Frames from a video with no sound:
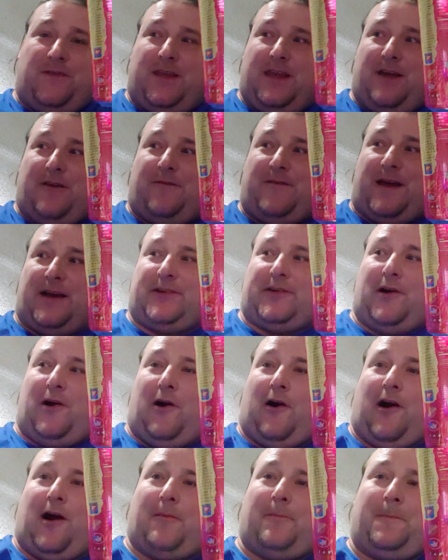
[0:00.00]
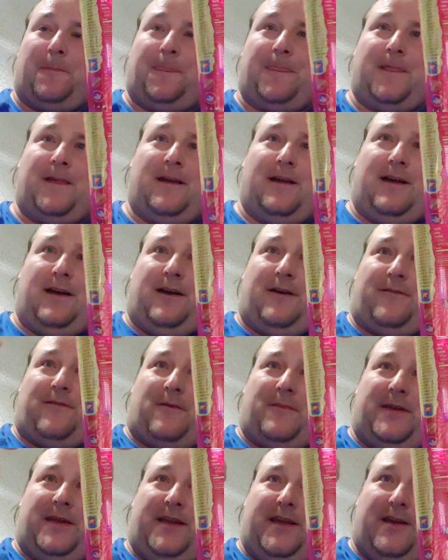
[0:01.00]
the effector arm
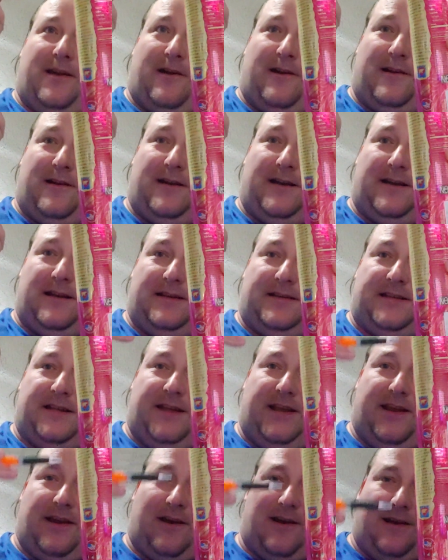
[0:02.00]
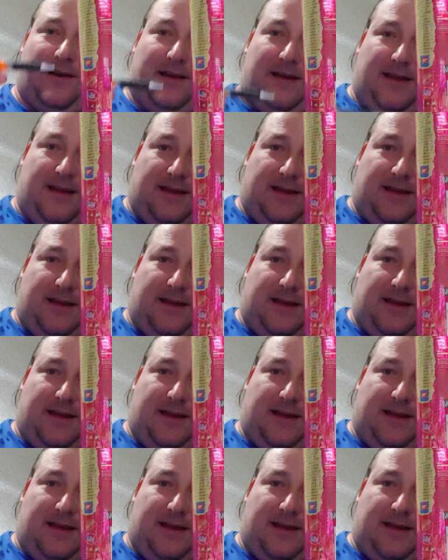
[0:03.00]
from here to here.